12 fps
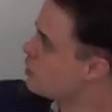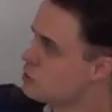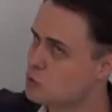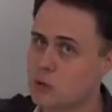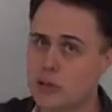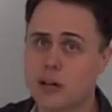
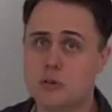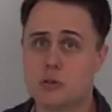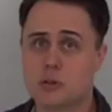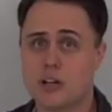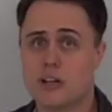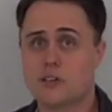is one I would
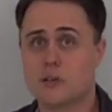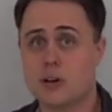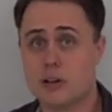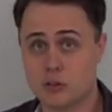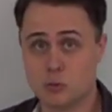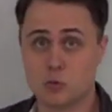try
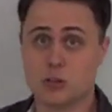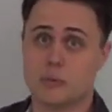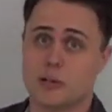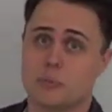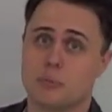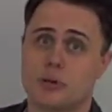as a
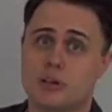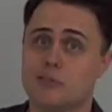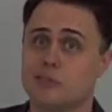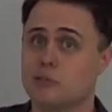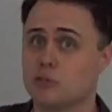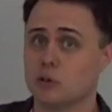warm-up
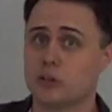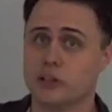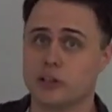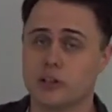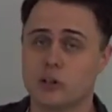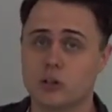if you've
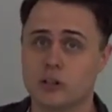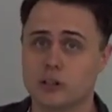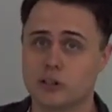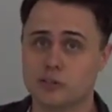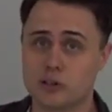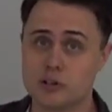already looked
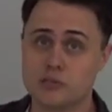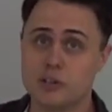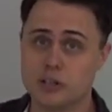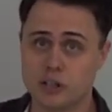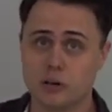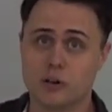at the first
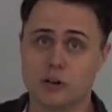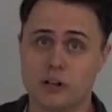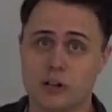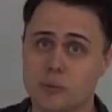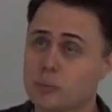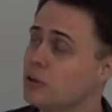video and
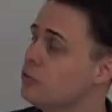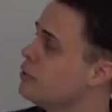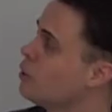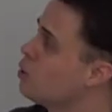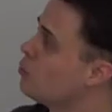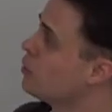done a bit of
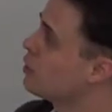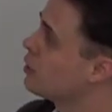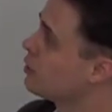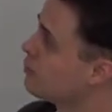your homework.